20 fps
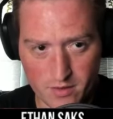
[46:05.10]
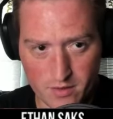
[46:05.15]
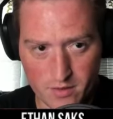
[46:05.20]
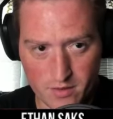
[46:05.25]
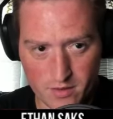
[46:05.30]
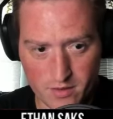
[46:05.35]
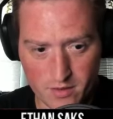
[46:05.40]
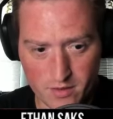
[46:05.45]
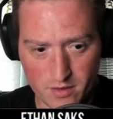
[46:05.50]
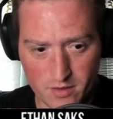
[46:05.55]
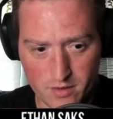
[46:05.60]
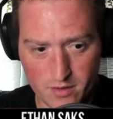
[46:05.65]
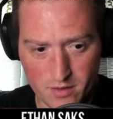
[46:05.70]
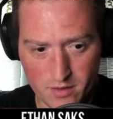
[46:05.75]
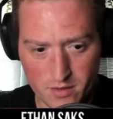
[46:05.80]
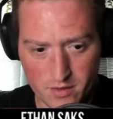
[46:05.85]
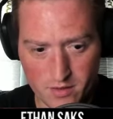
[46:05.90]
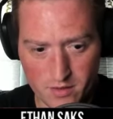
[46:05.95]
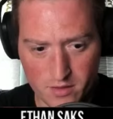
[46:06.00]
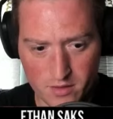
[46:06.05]

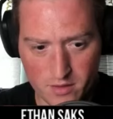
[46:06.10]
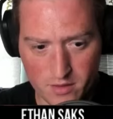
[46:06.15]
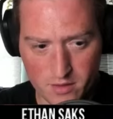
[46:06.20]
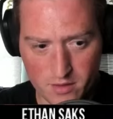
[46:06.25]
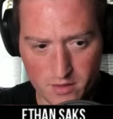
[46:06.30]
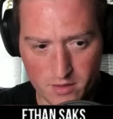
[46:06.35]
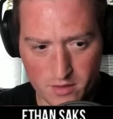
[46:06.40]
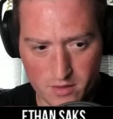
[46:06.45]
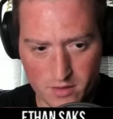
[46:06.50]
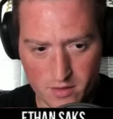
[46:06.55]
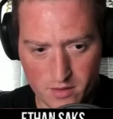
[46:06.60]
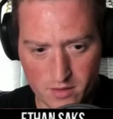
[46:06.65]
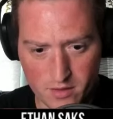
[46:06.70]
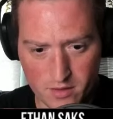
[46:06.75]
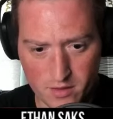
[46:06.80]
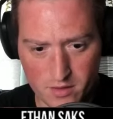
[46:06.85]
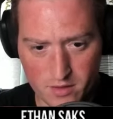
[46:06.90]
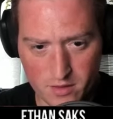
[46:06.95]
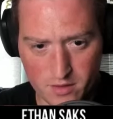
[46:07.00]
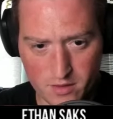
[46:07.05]

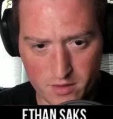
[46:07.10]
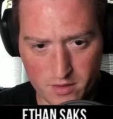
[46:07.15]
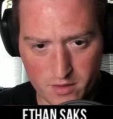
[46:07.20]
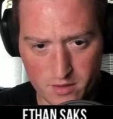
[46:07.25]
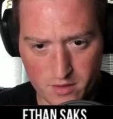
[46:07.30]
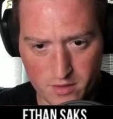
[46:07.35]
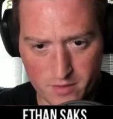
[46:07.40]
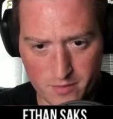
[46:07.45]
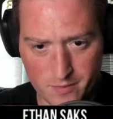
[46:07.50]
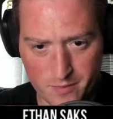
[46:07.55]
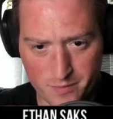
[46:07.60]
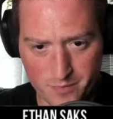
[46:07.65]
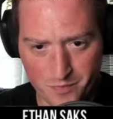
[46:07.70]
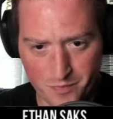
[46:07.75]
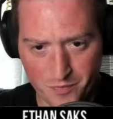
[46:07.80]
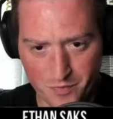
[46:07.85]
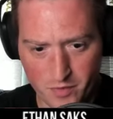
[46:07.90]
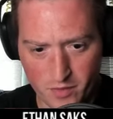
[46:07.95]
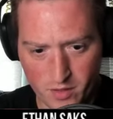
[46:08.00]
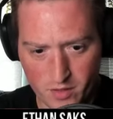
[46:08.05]

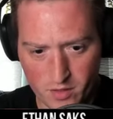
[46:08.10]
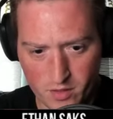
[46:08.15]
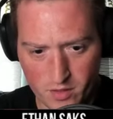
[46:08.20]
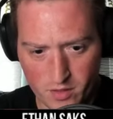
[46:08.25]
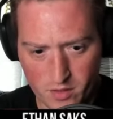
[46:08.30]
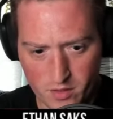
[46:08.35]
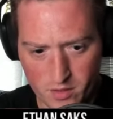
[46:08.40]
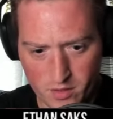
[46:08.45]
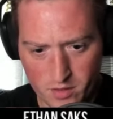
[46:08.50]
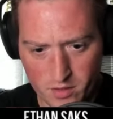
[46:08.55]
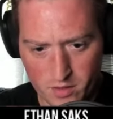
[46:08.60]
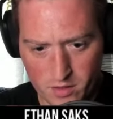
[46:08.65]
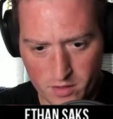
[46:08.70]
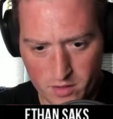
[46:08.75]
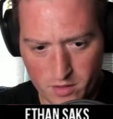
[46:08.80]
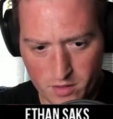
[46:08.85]
(silence)